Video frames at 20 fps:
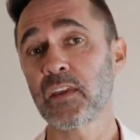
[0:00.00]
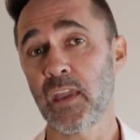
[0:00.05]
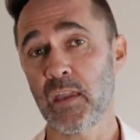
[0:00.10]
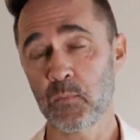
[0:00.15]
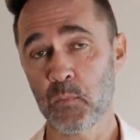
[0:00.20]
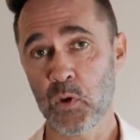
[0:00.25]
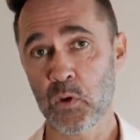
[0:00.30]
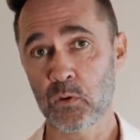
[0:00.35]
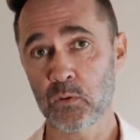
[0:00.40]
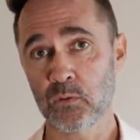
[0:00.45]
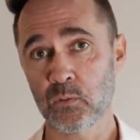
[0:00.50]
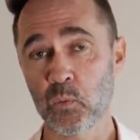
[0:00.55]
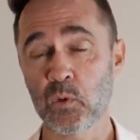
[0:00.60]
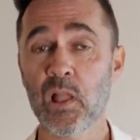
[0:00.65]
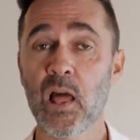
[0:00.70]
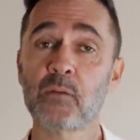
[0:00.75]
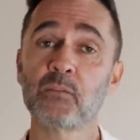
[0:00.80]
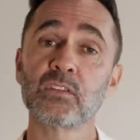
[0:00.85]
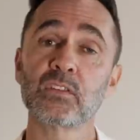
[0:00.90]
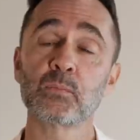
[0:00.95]
game modes will
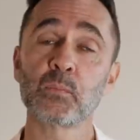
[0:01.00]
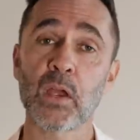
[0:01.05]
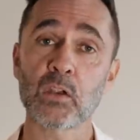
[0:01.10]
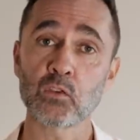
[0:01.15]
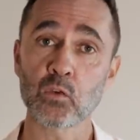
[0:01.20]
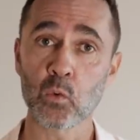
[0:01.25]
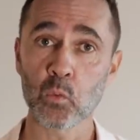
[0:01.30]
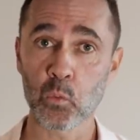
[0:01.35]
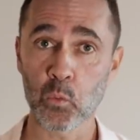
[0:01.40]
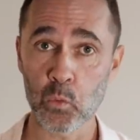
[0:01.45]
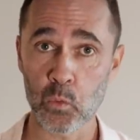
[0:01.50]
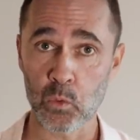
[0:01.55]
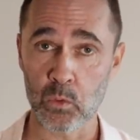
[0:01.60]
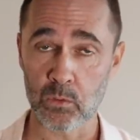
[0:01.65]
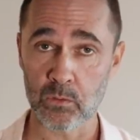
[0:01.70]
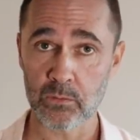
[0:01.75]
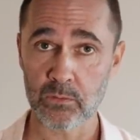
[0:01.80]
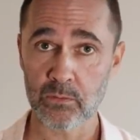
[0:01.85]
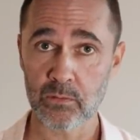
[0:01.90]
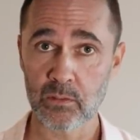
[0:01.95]
have special
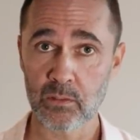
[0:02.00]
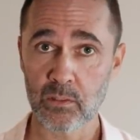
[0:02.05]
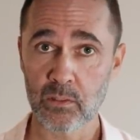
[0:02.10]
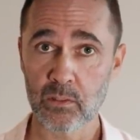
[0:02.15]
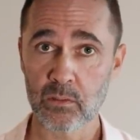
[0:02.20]
rules